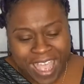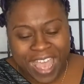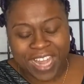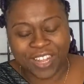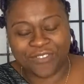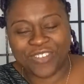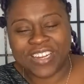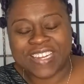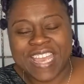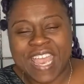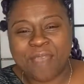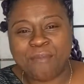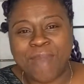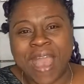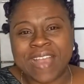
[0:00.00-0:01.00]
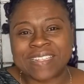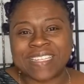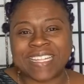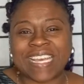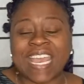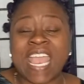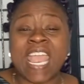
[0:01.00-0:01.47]
Elephant came back to
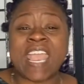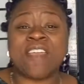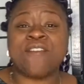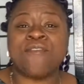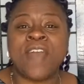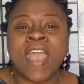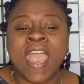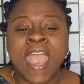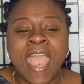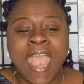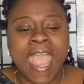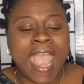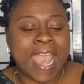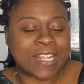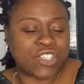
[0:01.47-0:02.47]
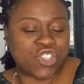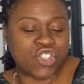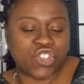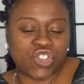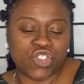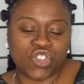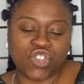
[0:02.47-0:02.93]
the cave and
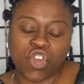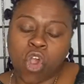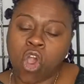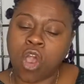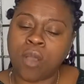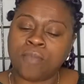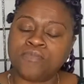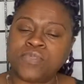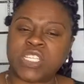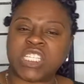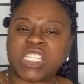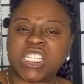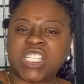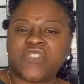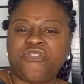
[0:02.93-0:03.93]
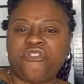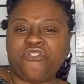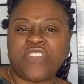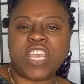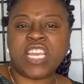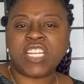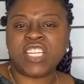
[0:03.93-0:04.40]
stomped its
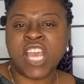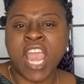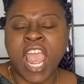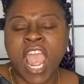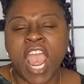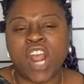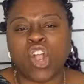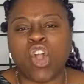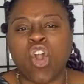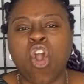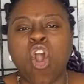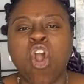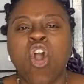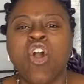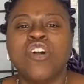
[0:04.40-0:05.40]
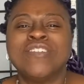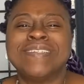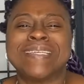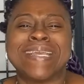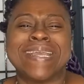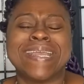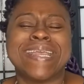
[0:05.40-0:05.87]
feet and called
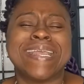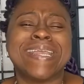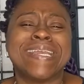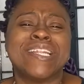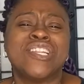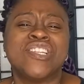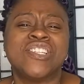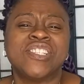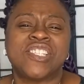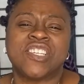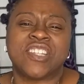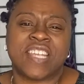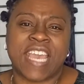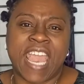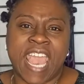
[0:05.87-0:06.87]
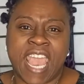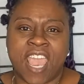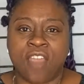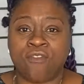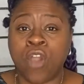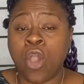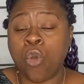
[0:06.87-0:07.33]
into the
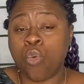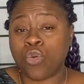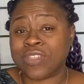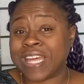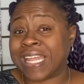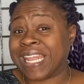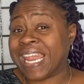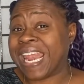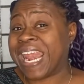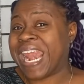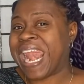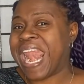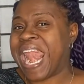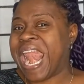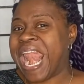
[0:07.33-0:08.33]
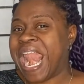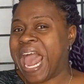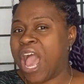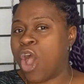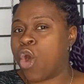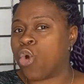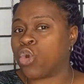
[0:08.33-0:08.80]
cave with a
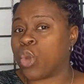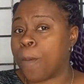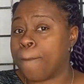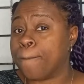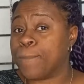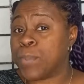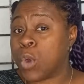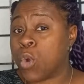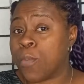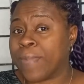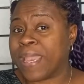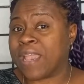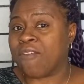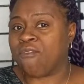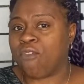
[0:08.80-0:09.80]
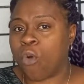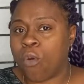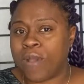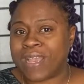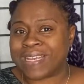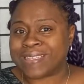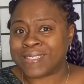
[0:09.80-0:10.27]
loud, booming
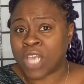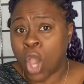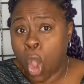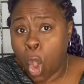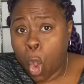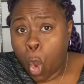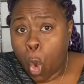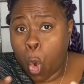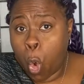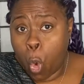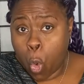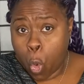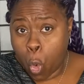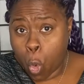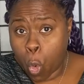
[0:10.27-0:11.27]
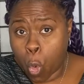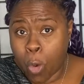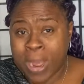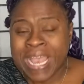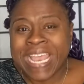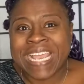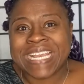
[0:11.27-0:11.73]
voice.
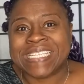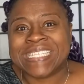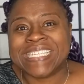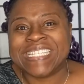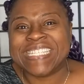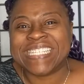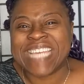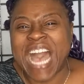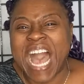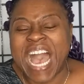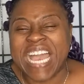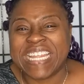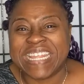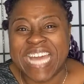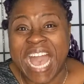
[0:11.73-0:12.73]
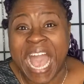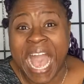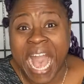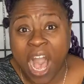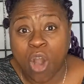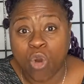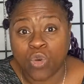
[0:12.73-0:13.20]
Who is inside the
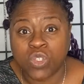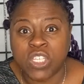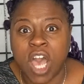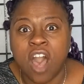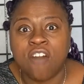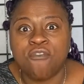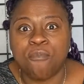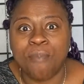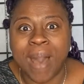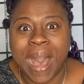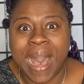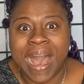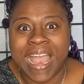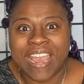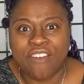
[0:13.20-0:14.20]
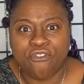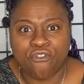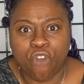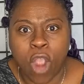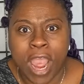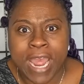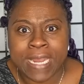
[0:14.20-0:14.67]
house of my
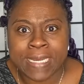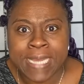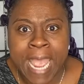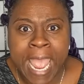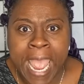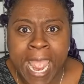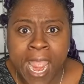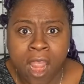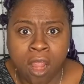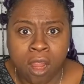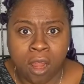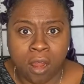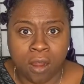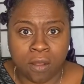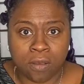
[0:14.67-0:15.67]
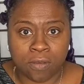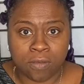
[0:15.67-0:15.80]
friend Hare?